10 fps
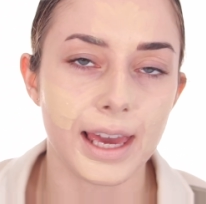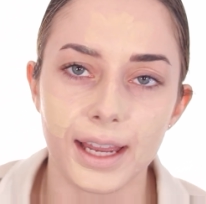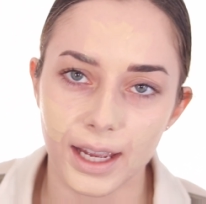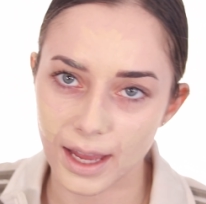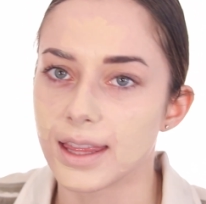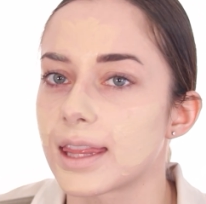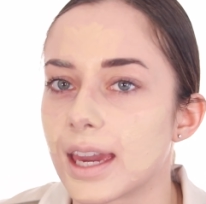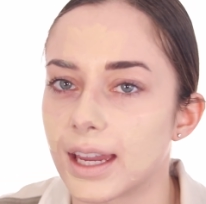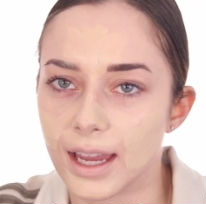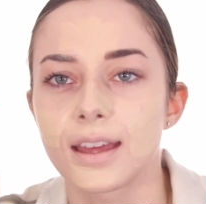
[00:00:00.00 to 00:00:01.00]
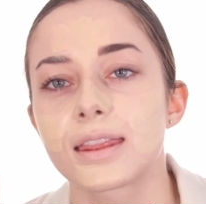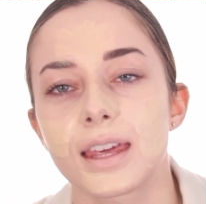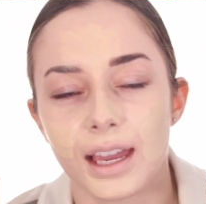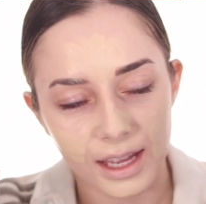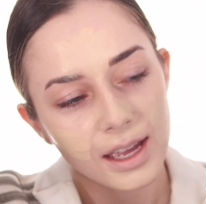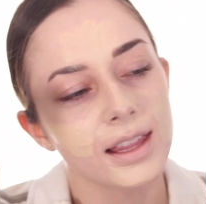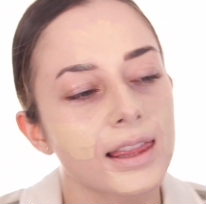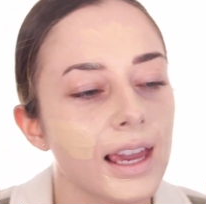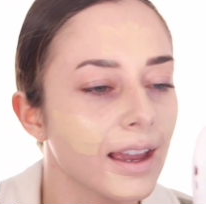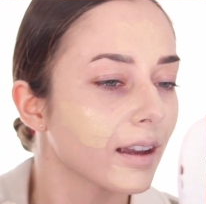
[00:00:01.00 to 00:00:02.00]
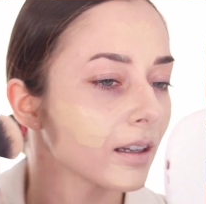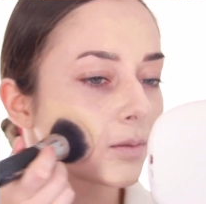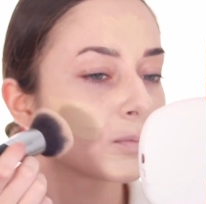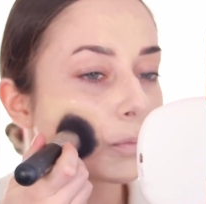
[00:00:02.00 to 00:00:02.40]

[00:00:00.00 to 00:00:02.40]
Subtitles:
thick, thick, thick, thick.